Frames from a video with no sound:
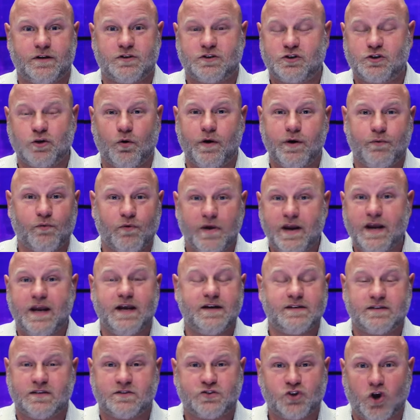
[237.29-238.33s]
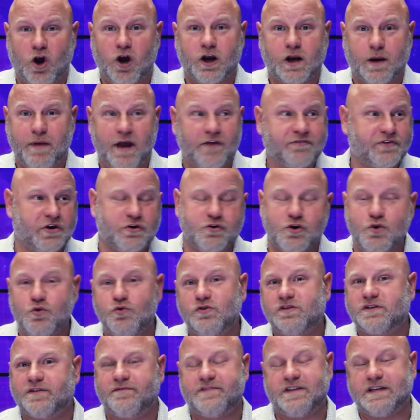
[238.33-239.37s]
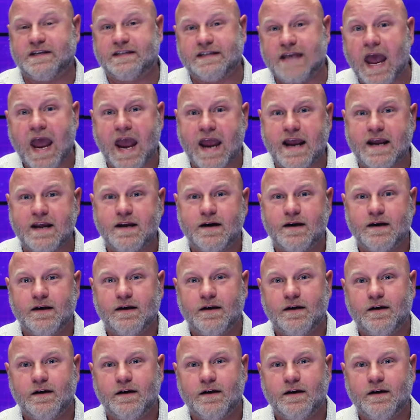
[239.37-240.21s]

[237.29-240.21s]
Joy Reid to talk about the news of the day.